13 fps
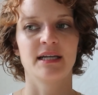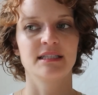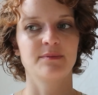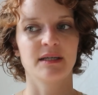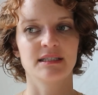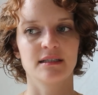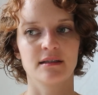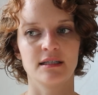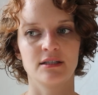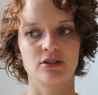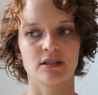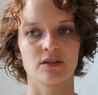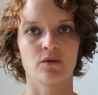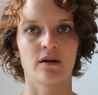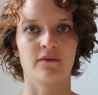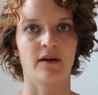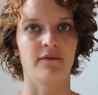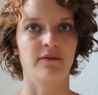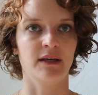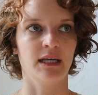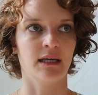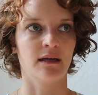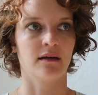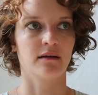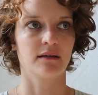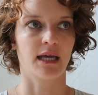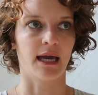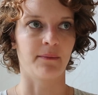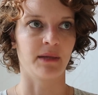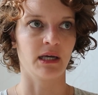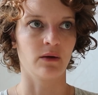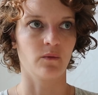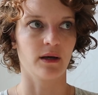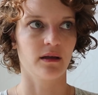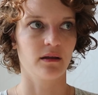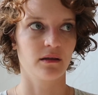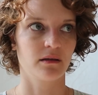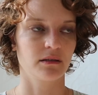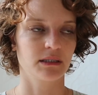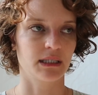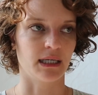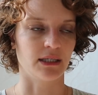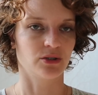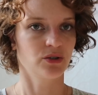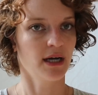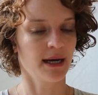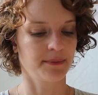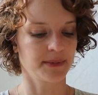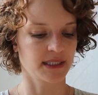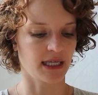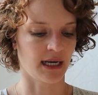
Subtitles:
but it's basically just sort of a V cami with skinny straps,